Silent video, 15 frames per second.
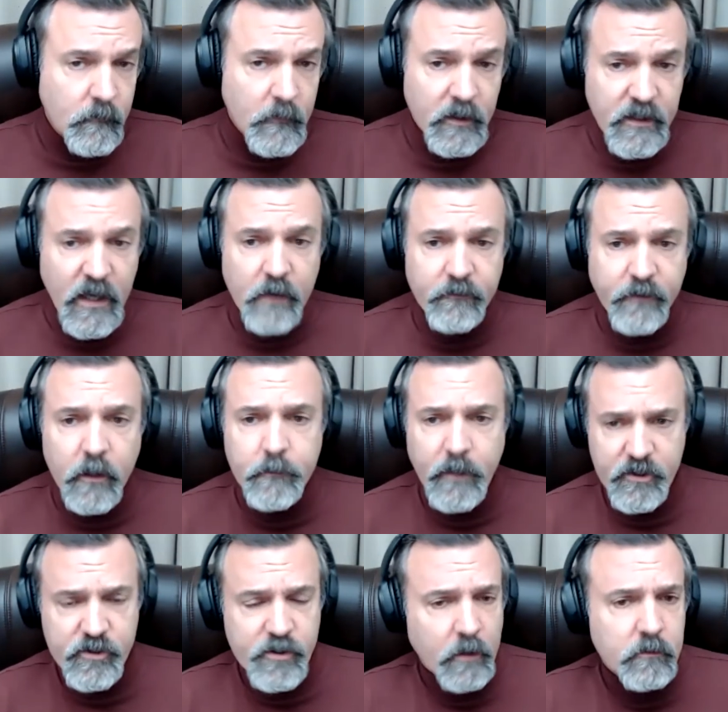Yeah, very
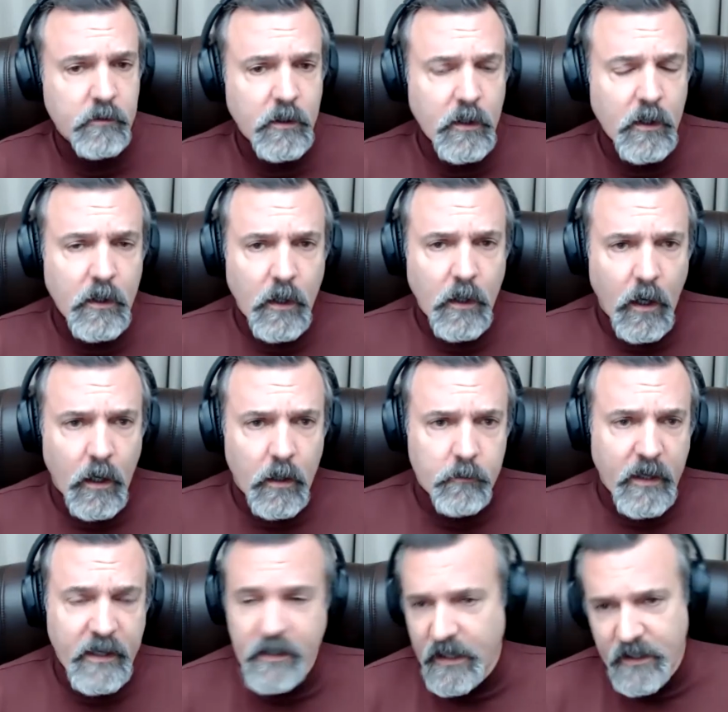much so.
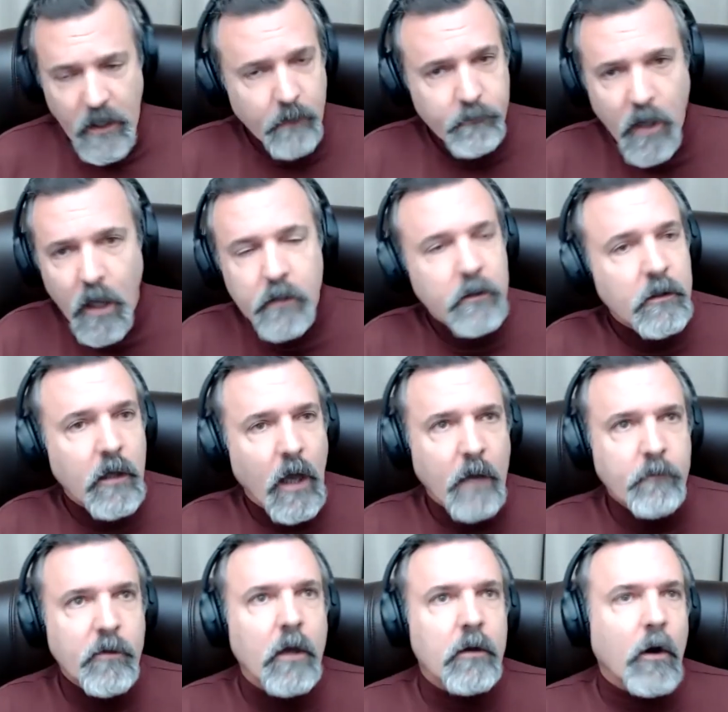And I'm
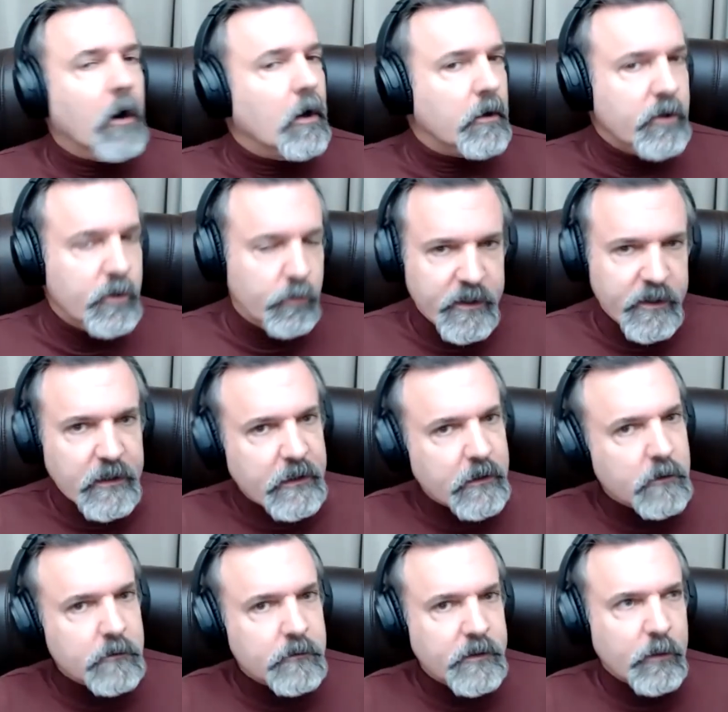not arguing
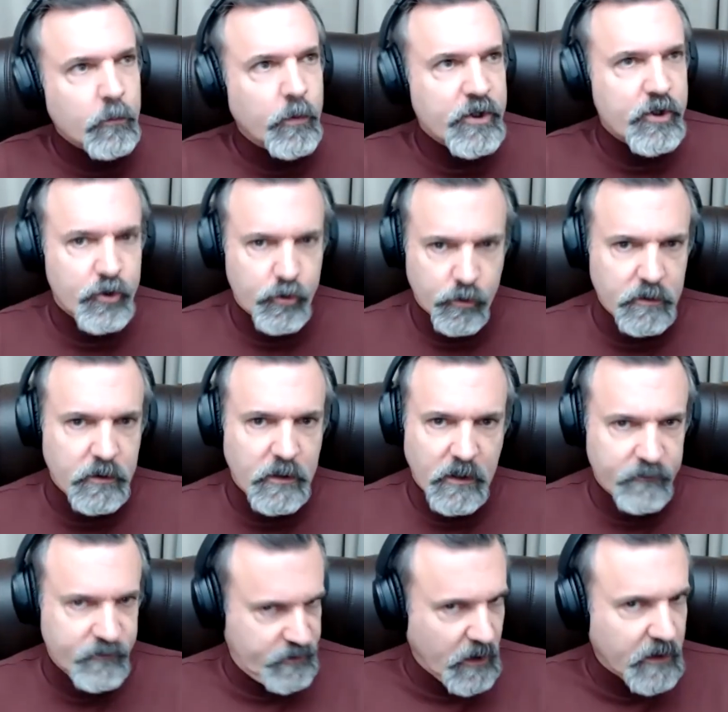here that we shouldn't
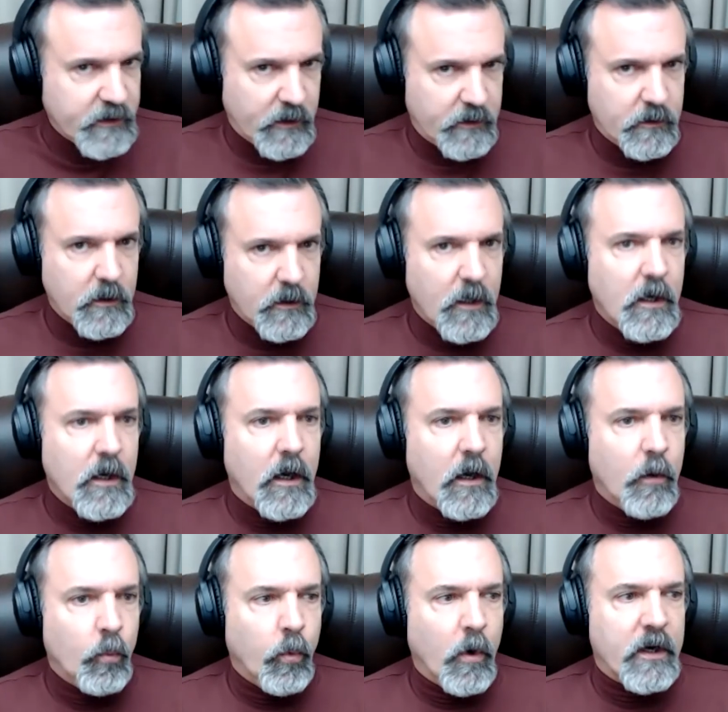have done it.
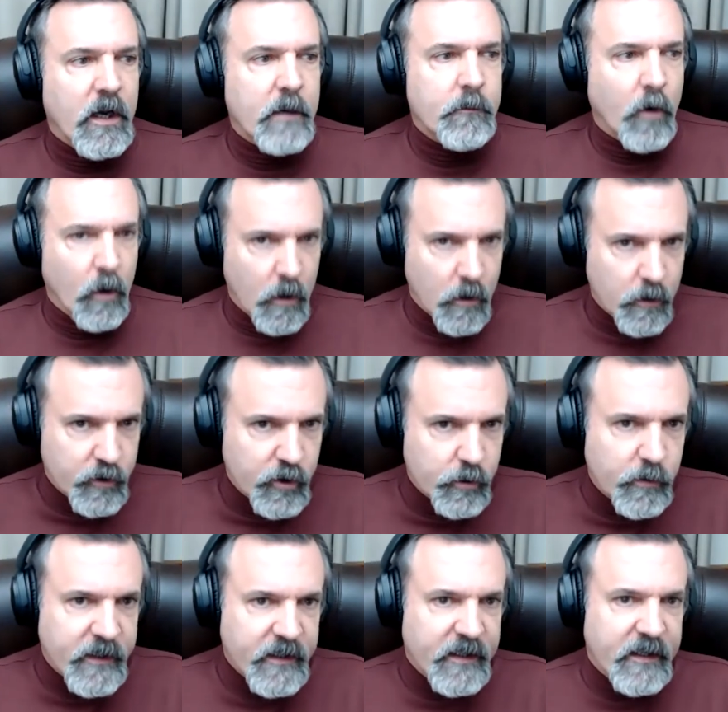What I'm
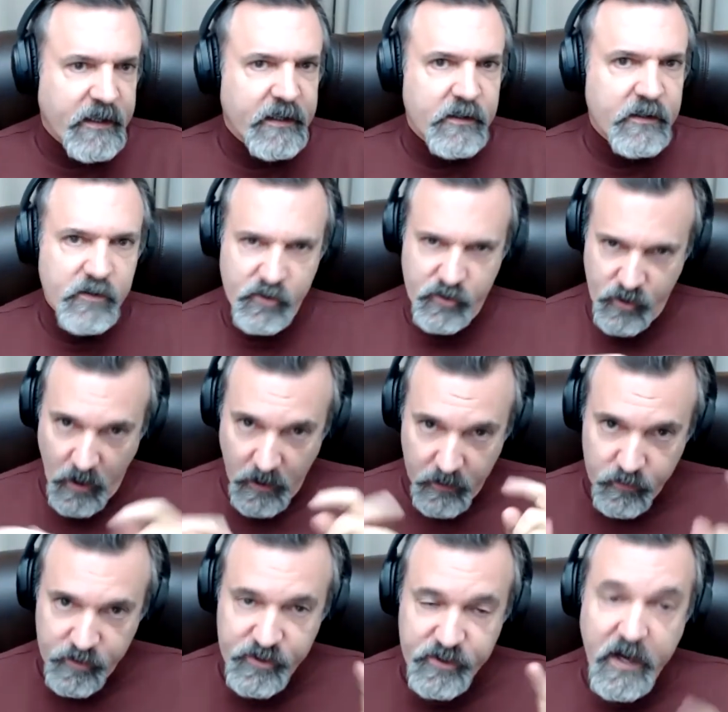arguing is to
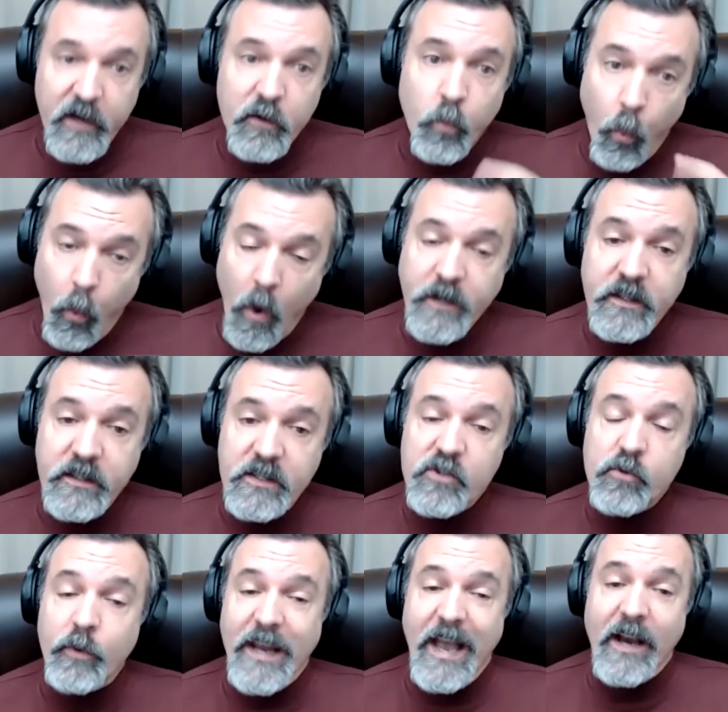understand what it
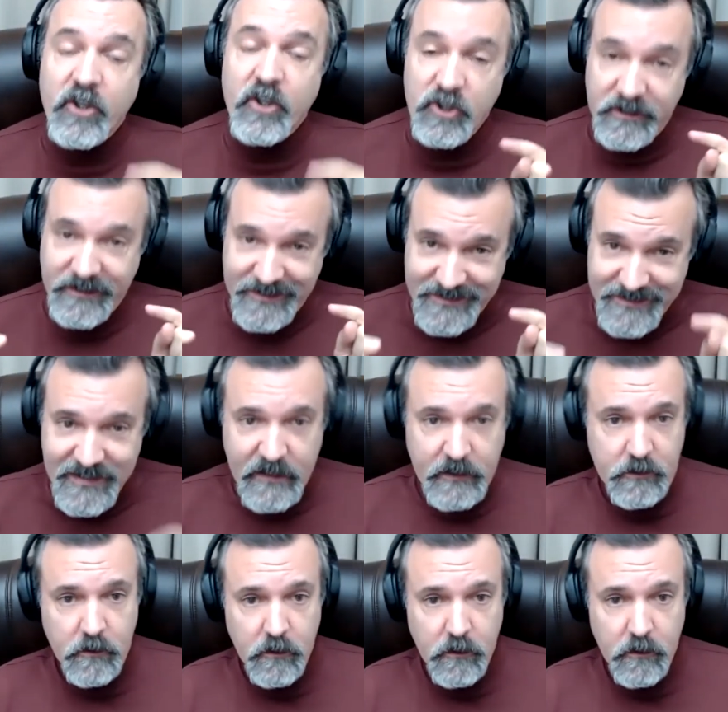is we actually did.